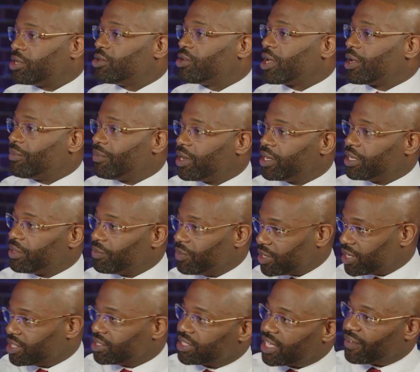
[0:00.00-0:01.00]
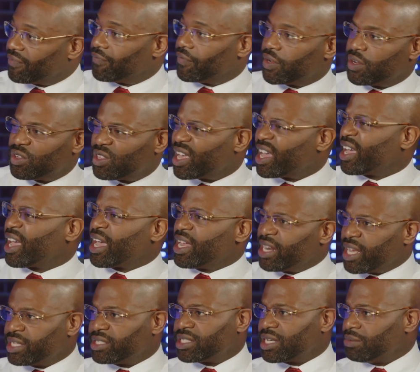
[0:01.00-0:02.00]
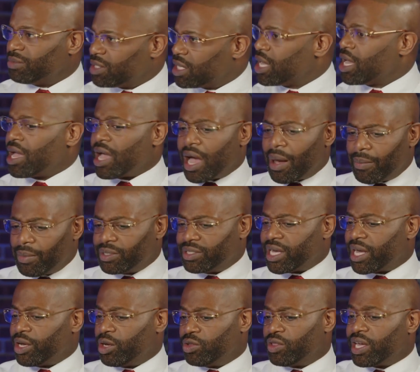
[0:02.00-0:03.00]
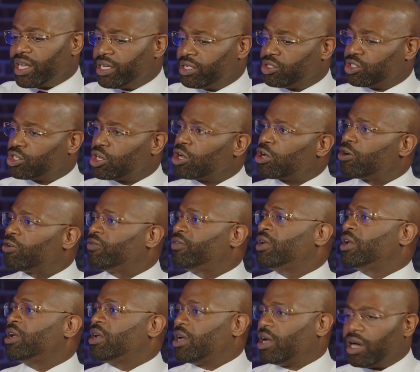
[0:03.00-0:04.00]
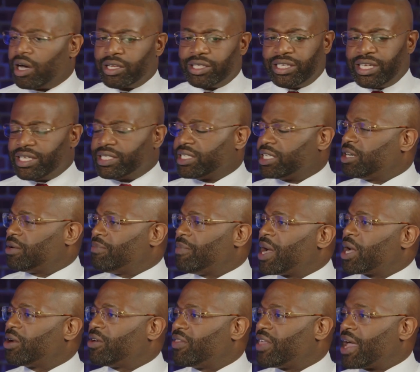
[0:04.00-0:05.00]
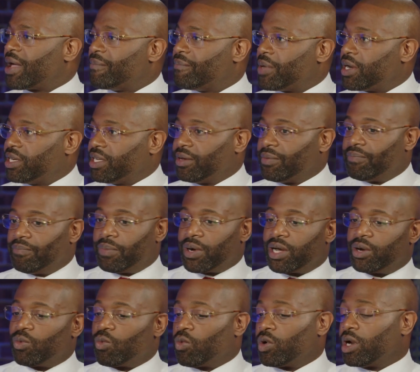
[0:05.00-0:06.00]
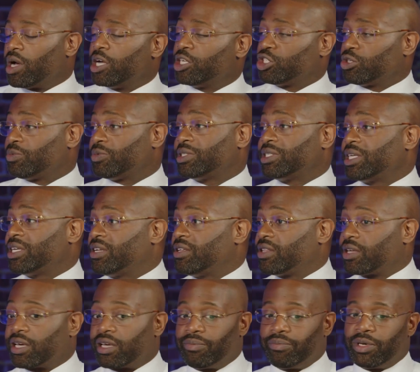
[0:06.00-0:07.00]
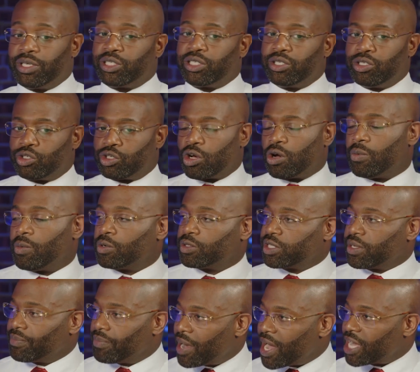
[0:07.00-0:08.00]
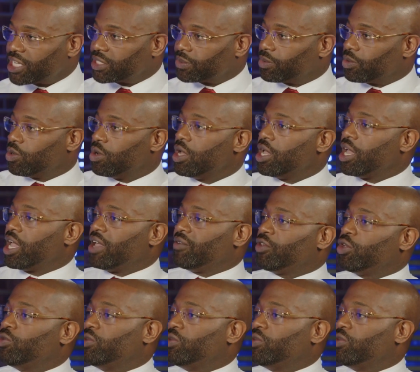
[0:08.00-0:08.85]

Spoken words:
of their money because they feel like, and I'm gonna tell you, they deserve a decent amount of that money, but 100% of the commission is almost impossible if you